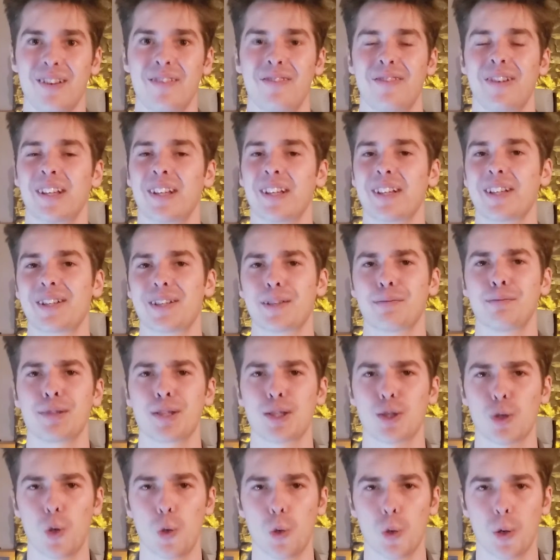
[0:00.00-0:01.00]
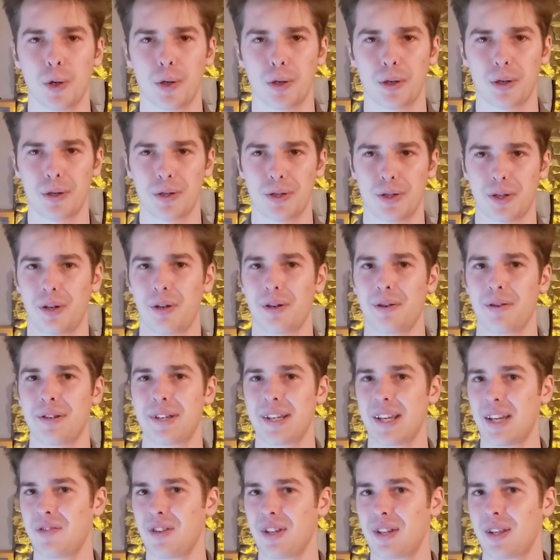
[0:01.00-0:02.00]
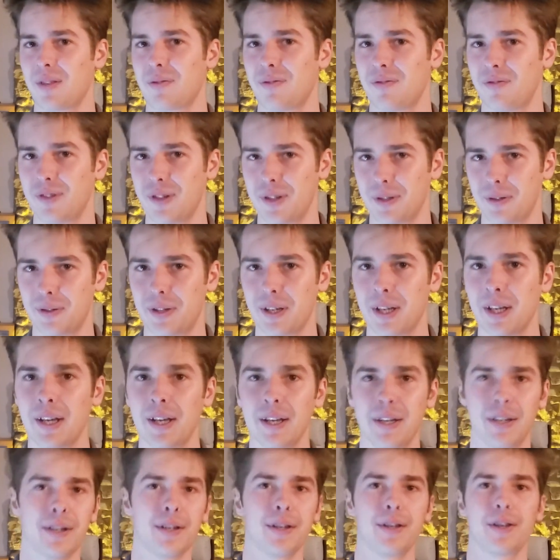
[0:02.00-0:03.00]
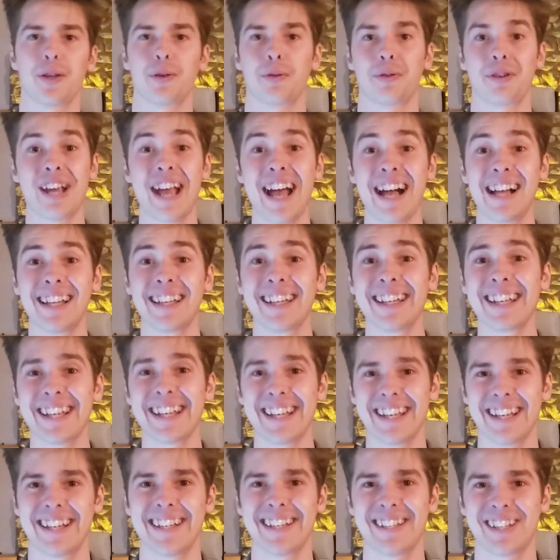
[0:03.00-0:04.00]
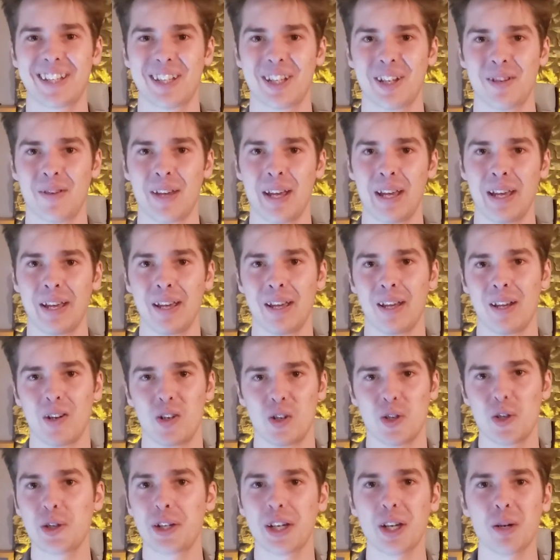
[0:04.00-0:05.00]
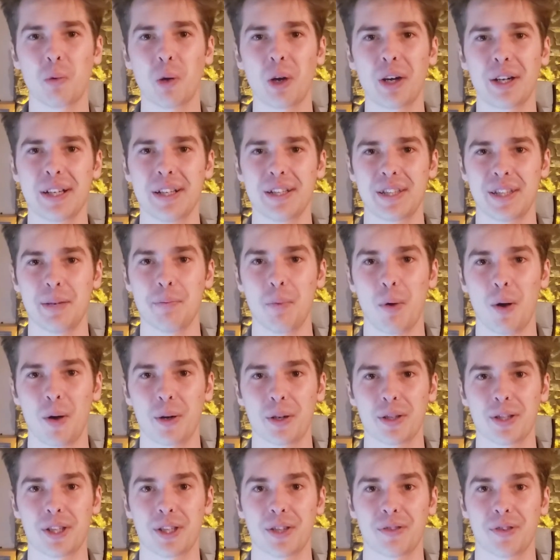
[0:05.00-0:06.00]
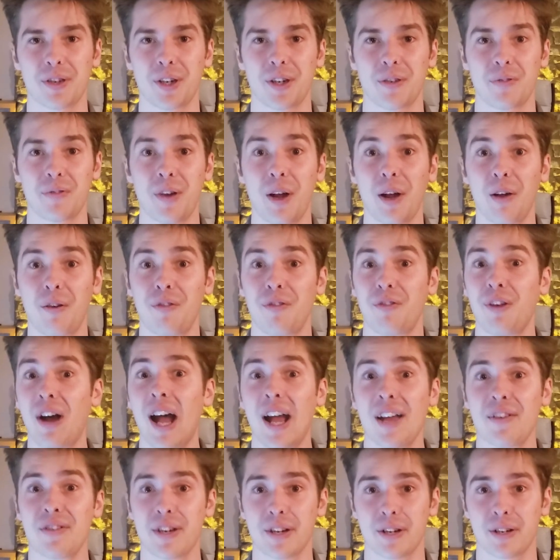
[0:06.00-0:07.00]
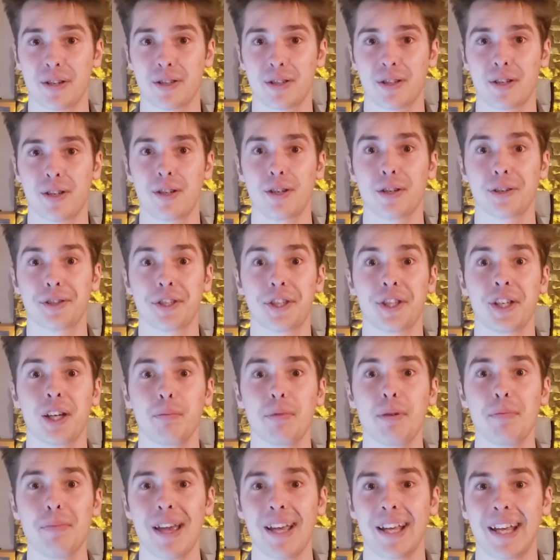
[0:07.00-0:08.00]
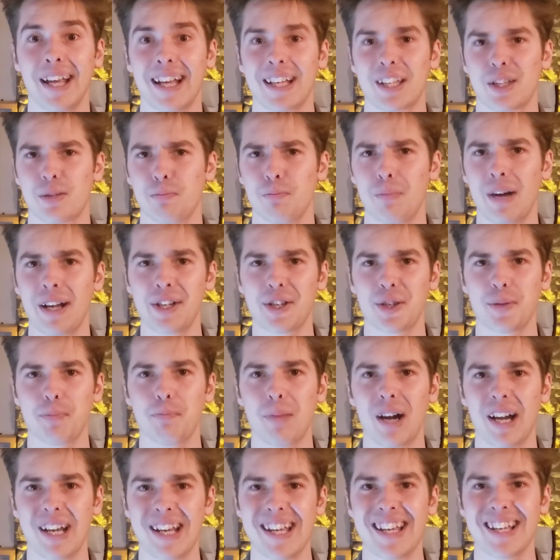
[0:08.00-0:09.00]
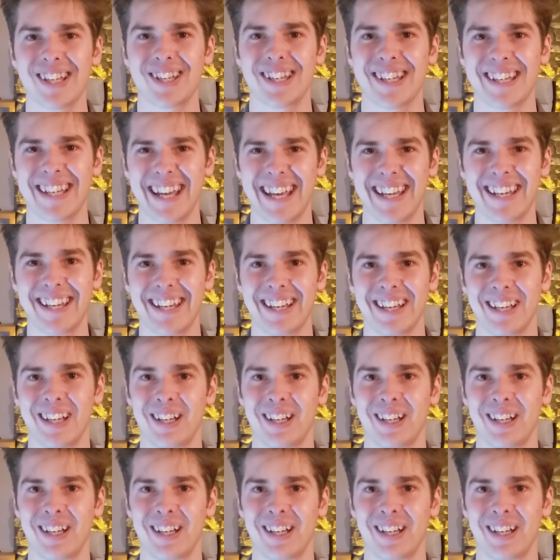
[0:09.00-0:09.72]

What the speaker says: filling someone's orders or giving them food. The reality is you can work at Tim Hortons for 5 years. You'll still be making as much money as you did